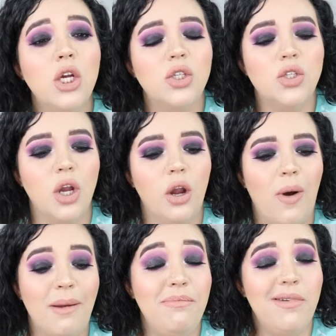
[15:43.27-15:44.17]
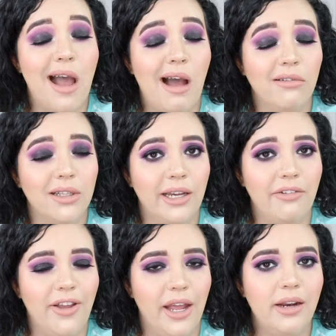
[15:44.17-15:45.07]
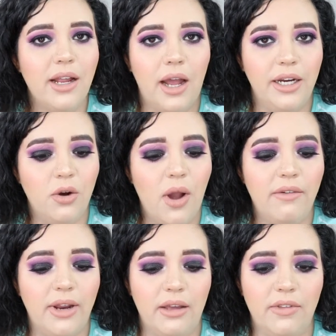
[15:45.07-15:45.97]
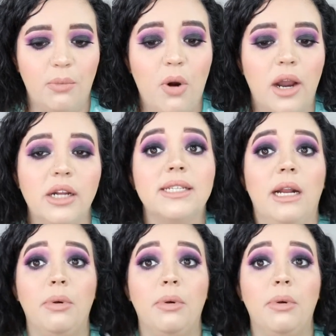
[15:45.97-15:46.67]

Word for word: So I'm not really a fan. I don't have any of their products.